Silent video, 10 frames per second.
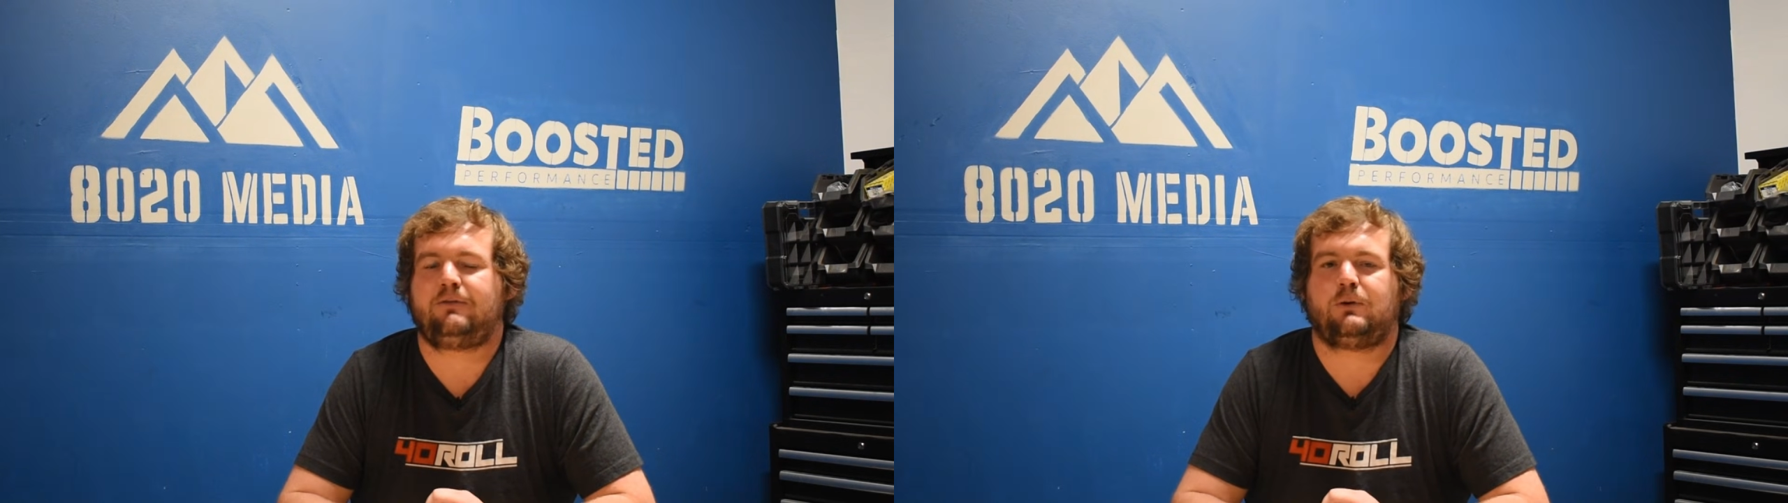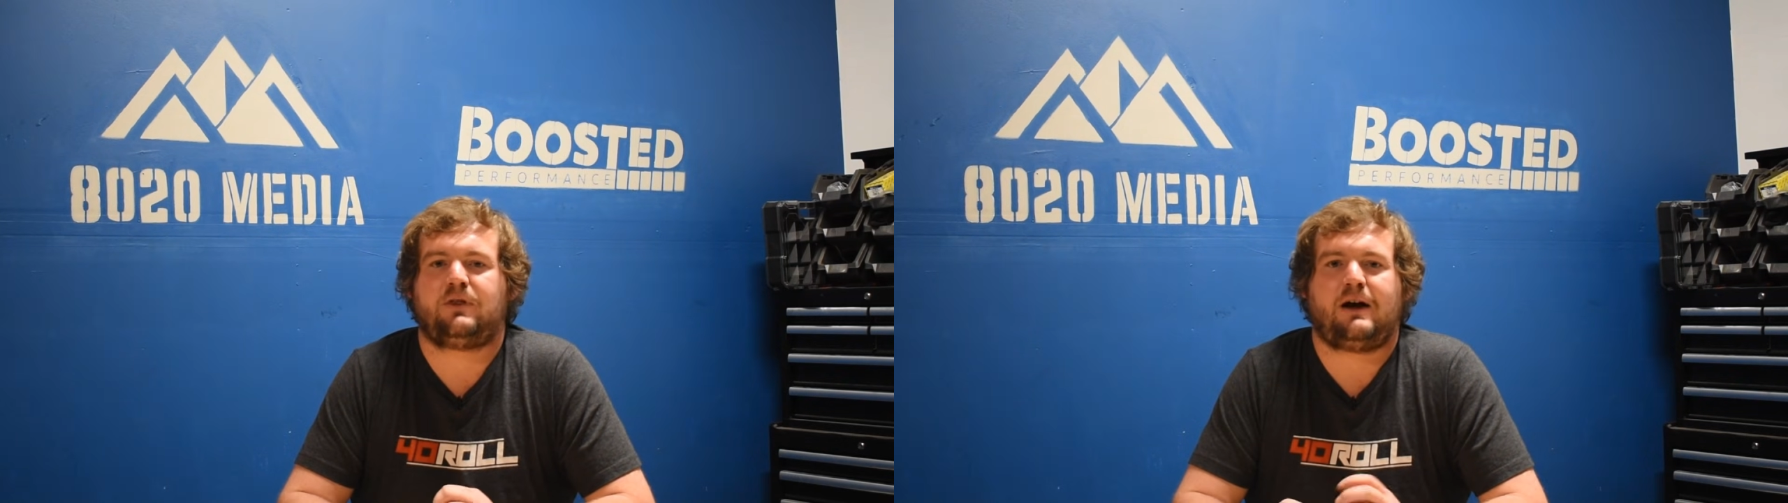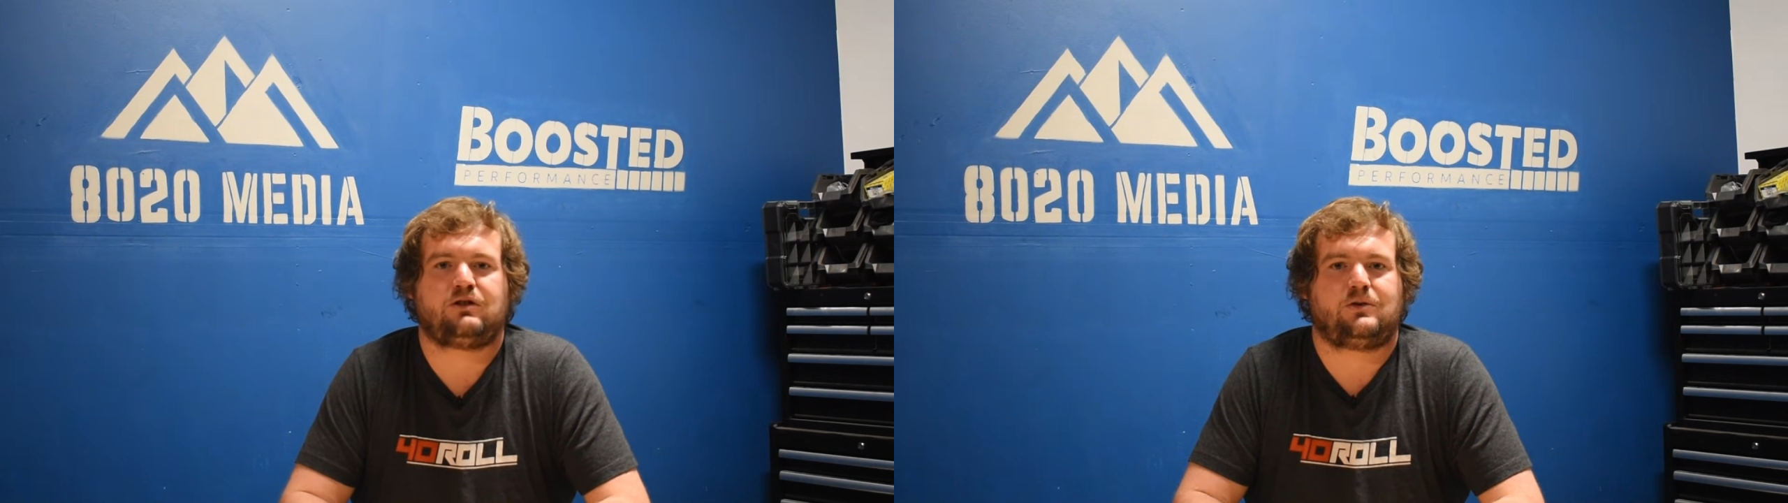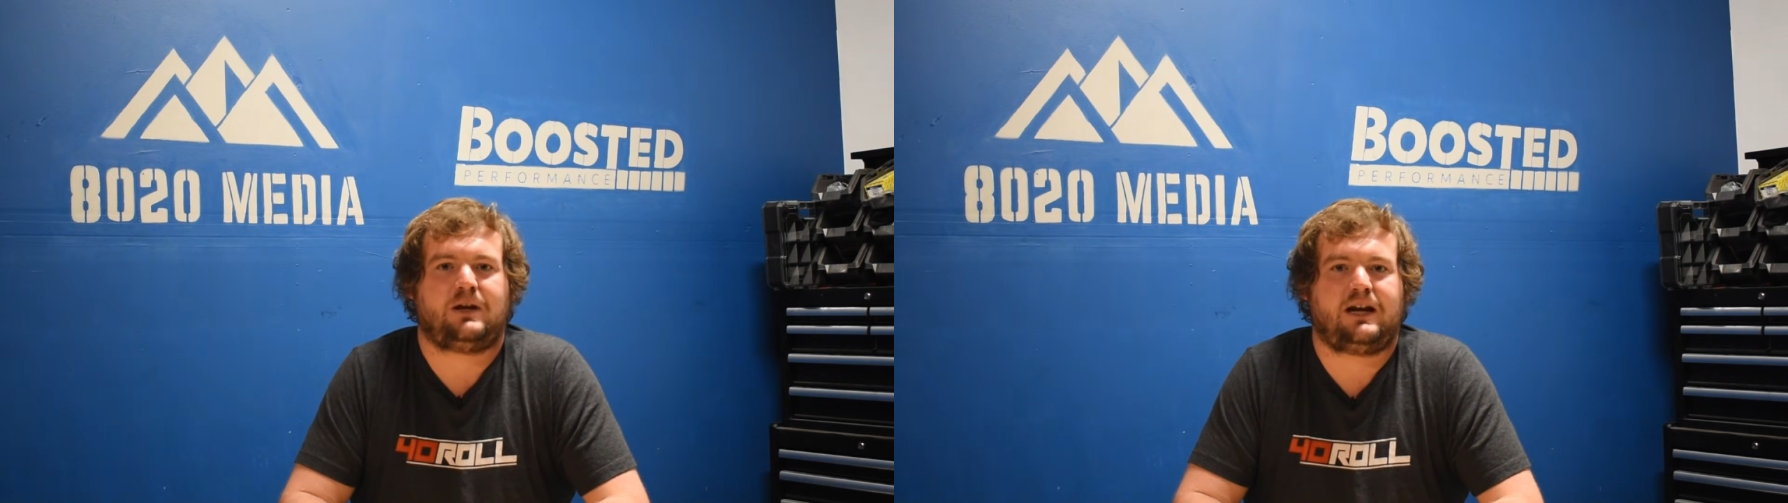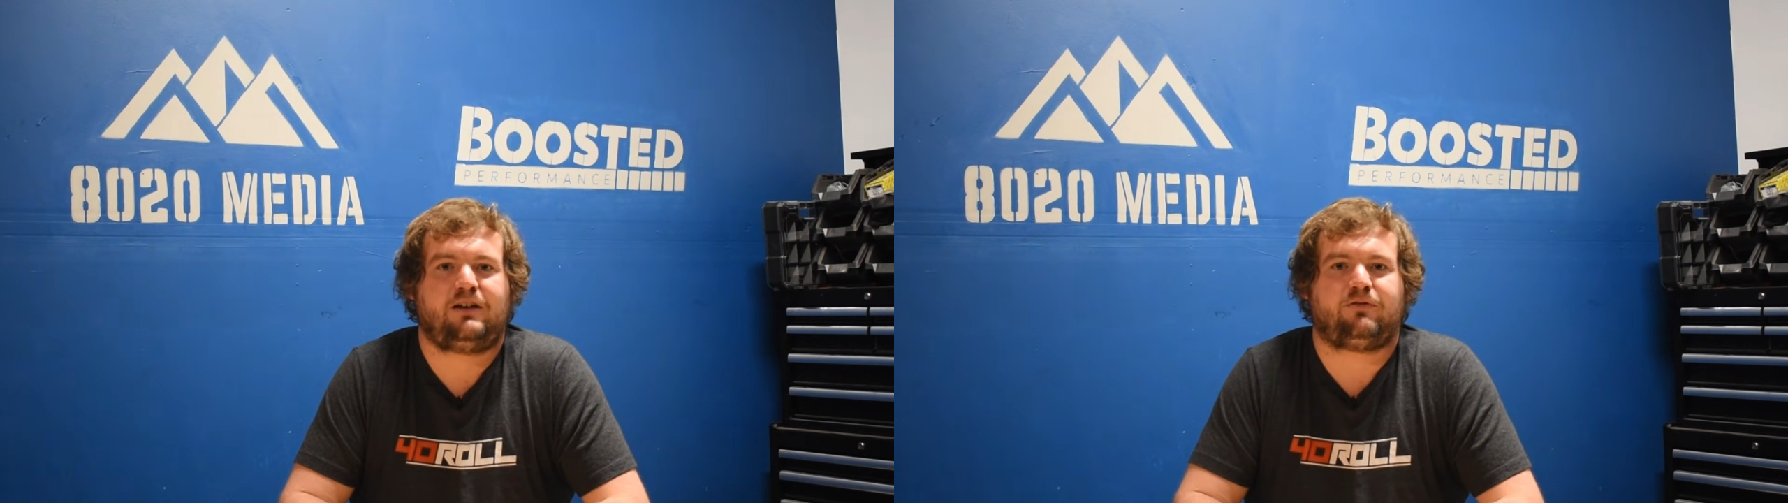even without
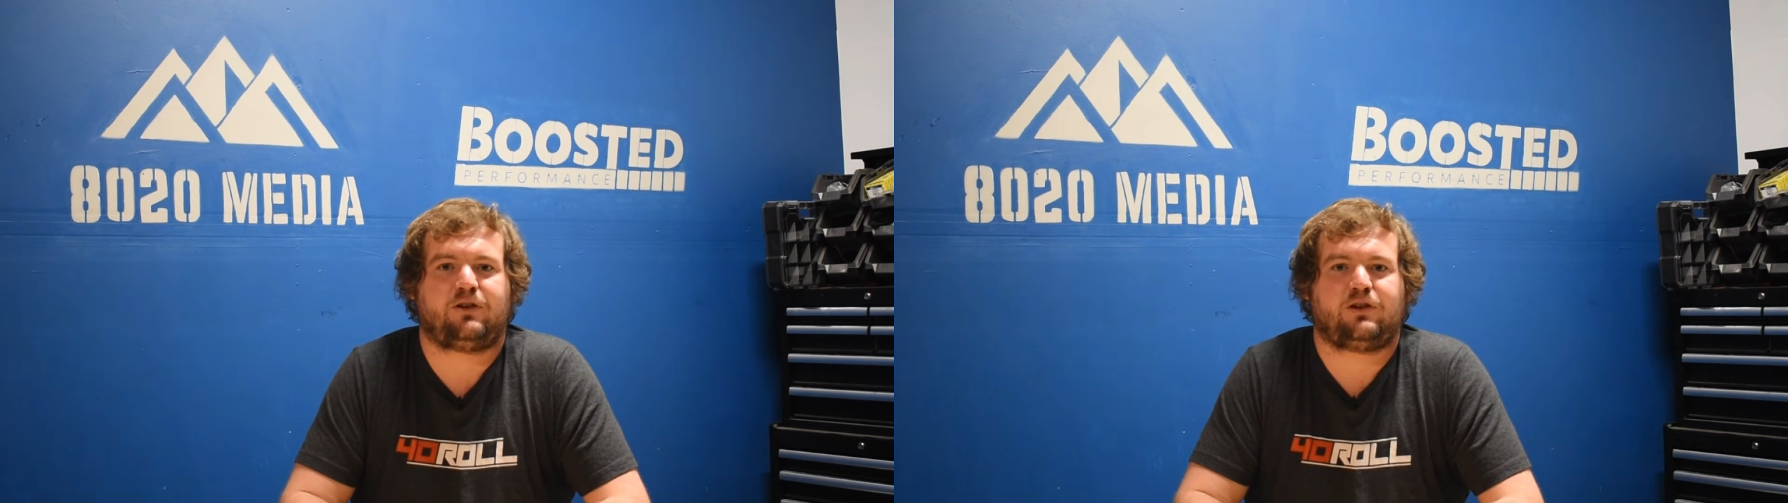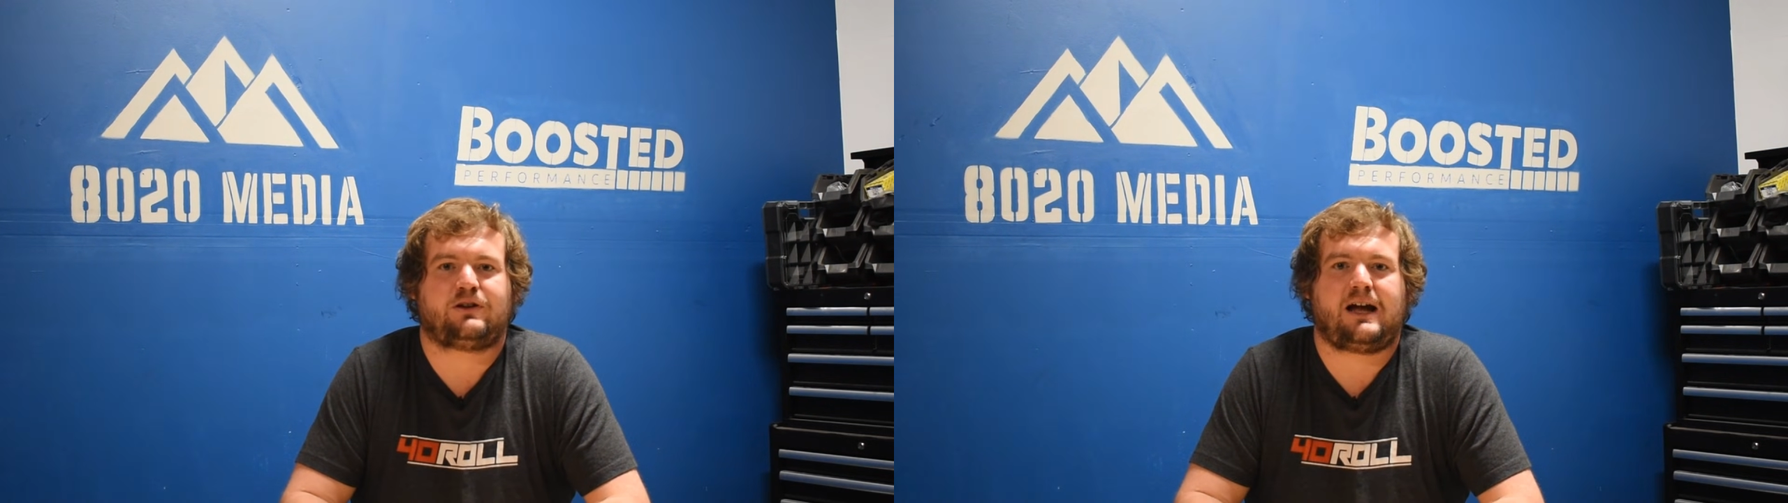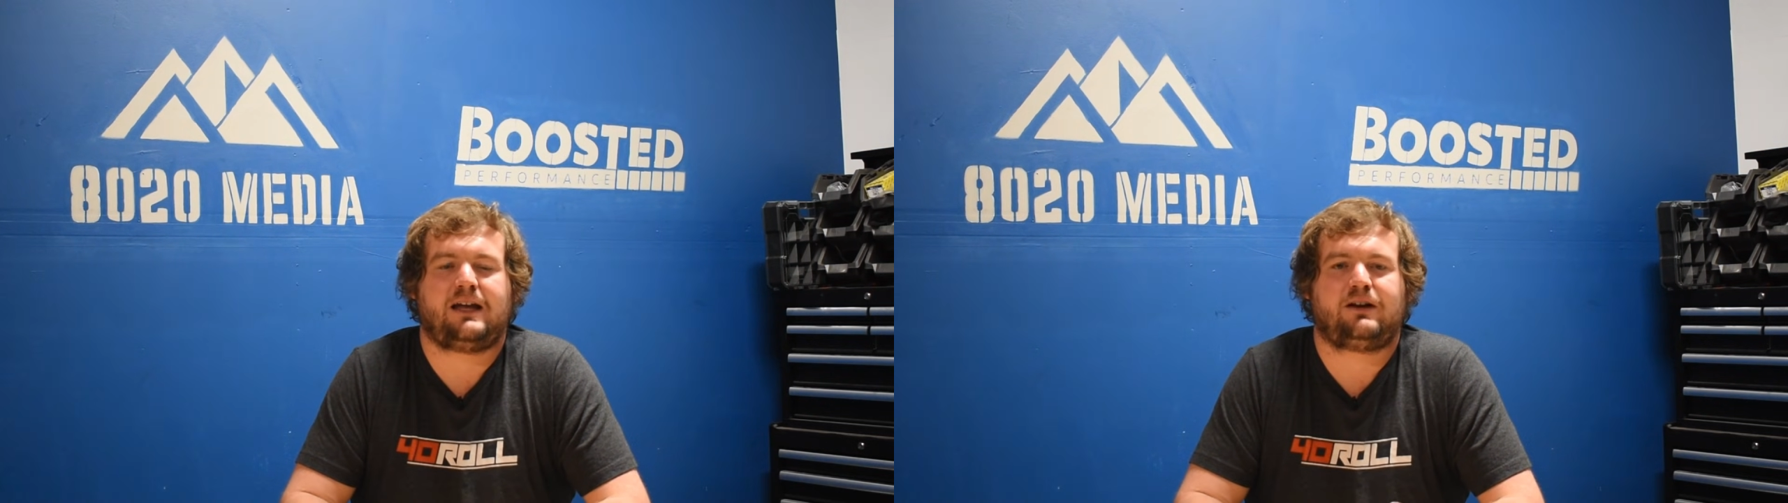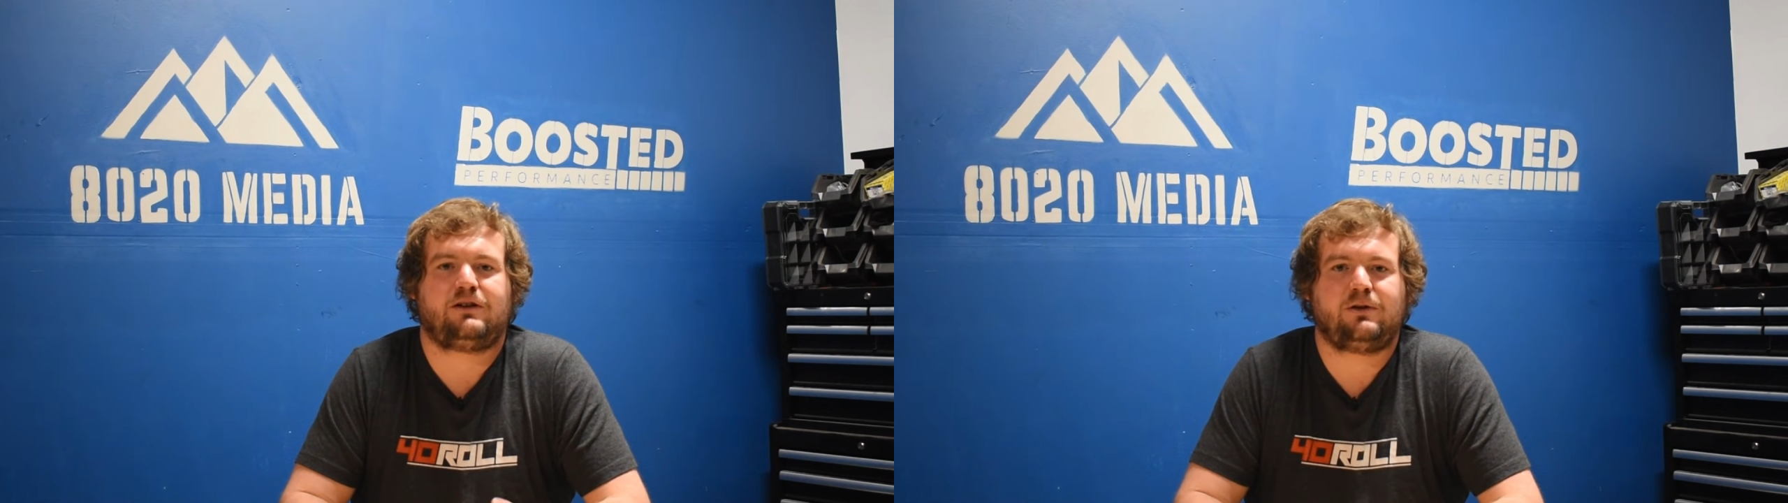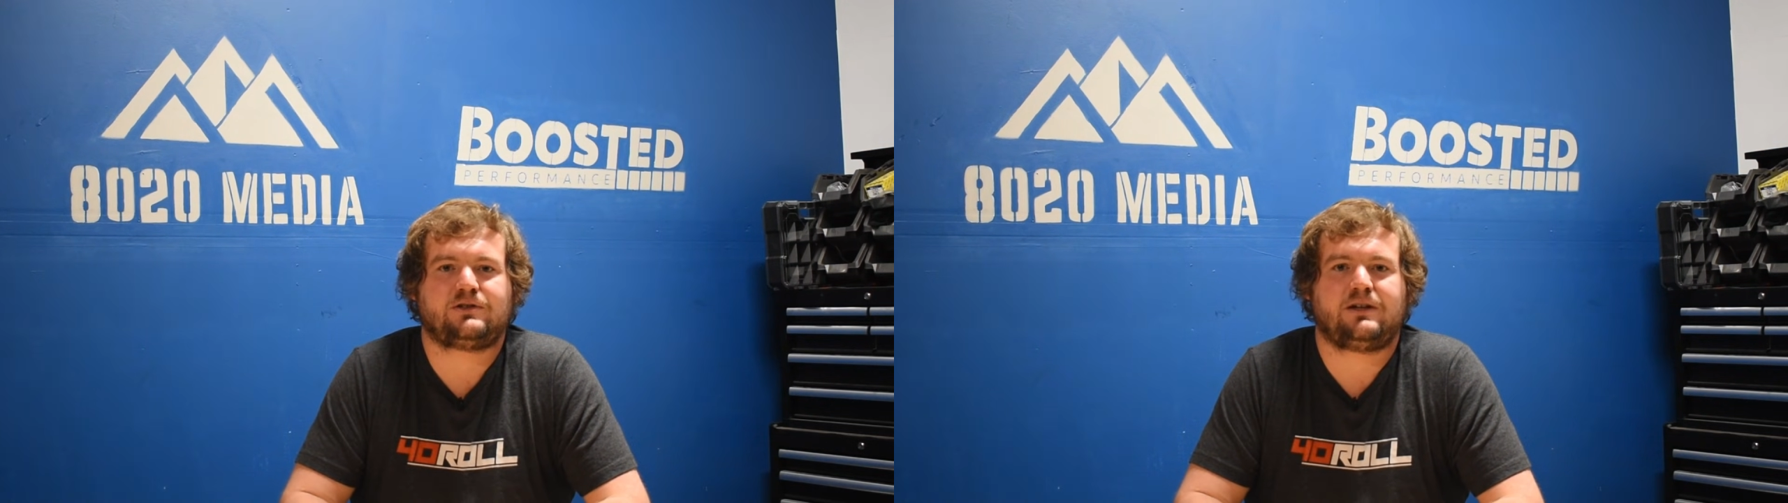doing any further
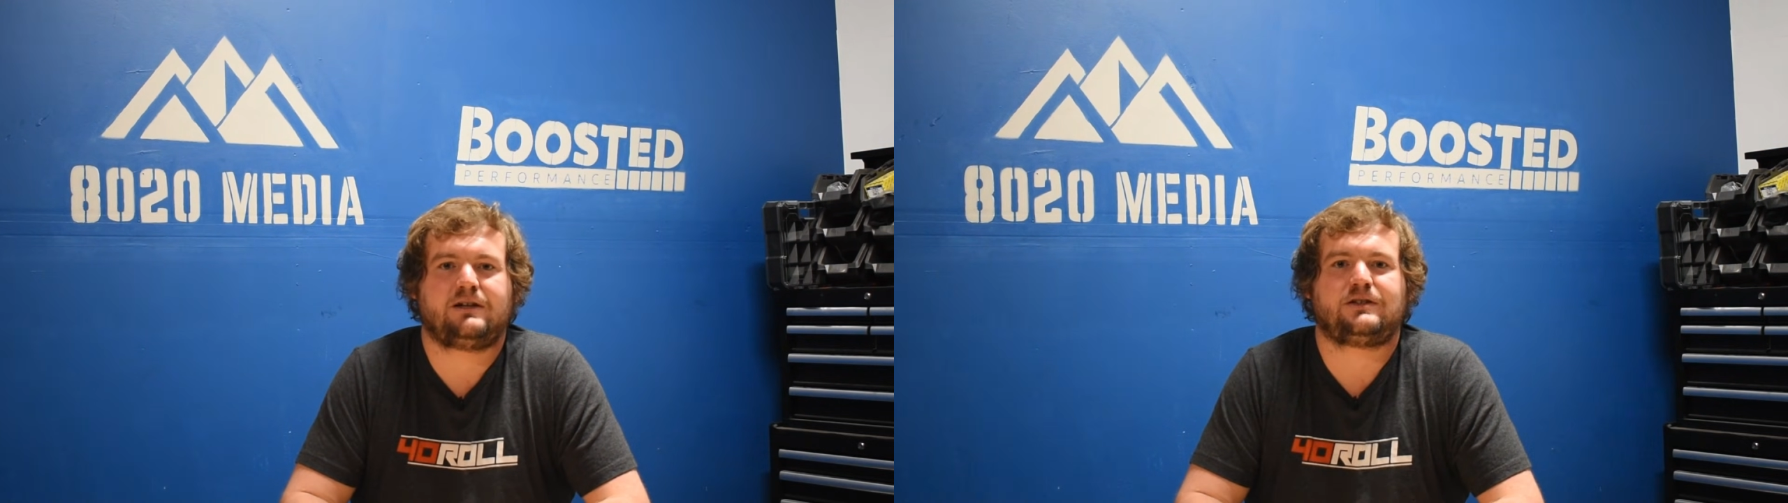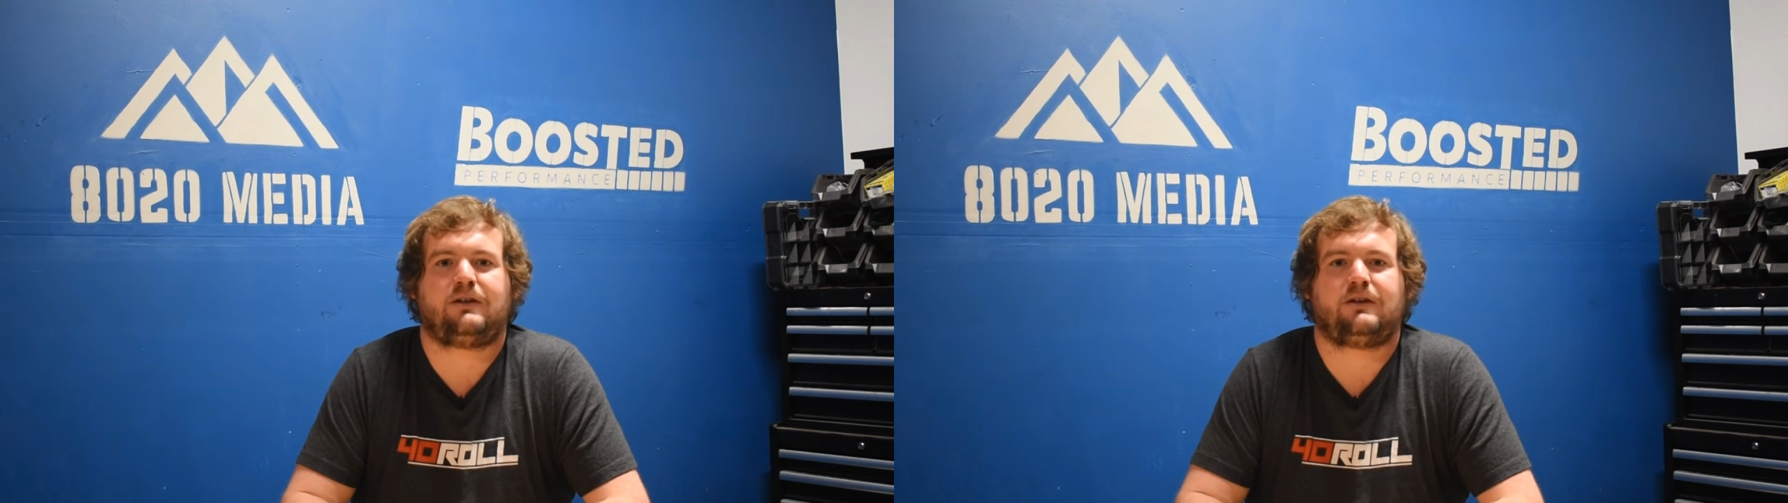diagnostics,